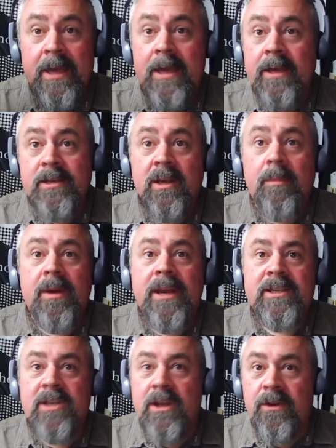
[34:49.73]
somebody
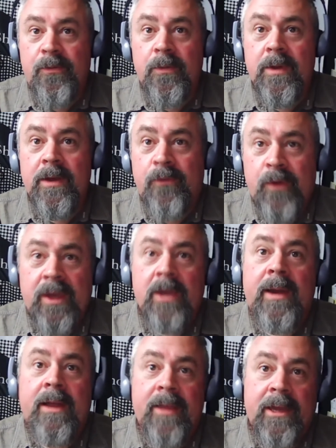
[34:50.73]
is going to
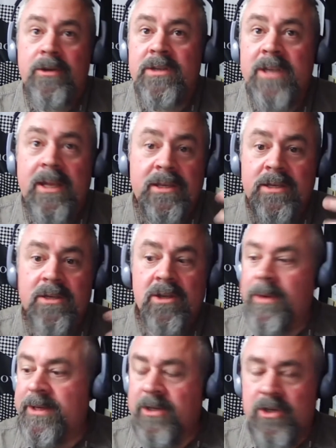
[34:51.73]
figure out, like you said, this is
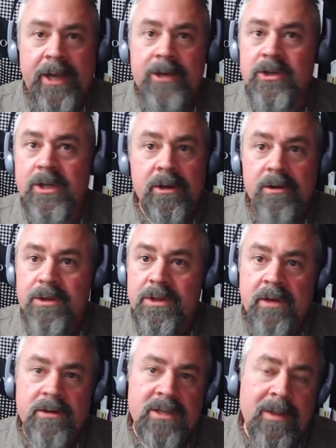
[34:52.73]
always changing.
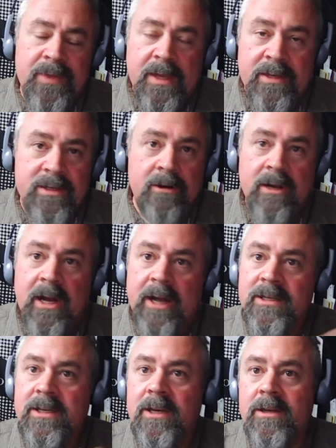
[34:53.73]
There are some things that are
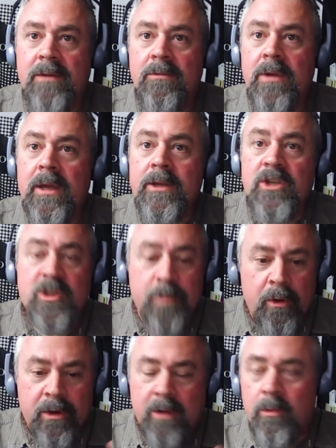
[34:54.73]
constant in
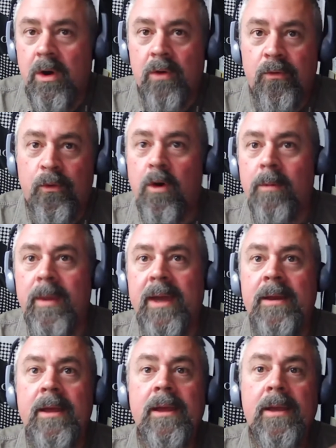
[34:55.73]
spoken word
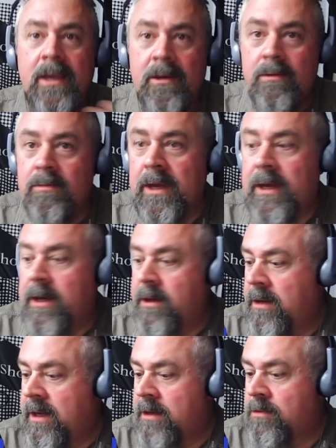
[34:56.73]
format
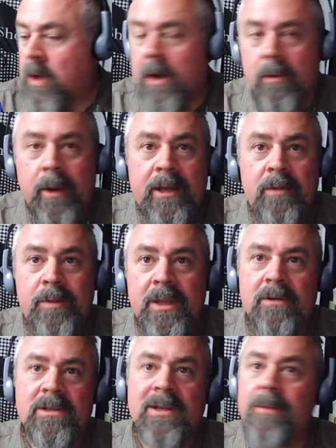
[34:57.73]
in talk radio, but
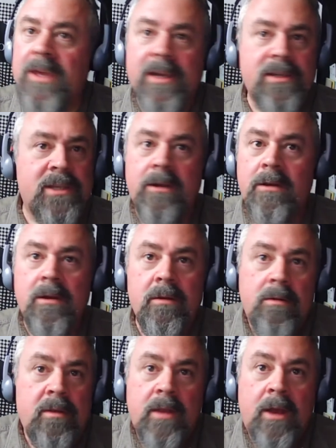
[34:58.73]
there are some things that
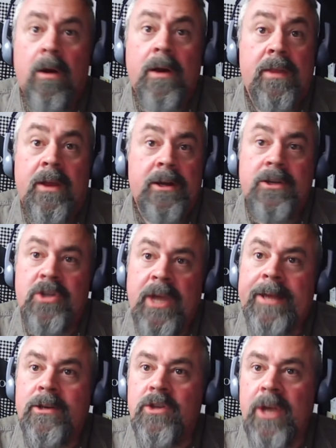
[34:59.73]
aren't. They're going to
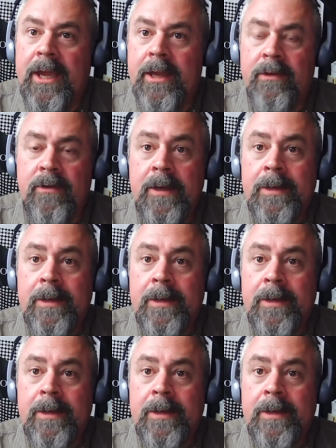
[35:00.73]
change. And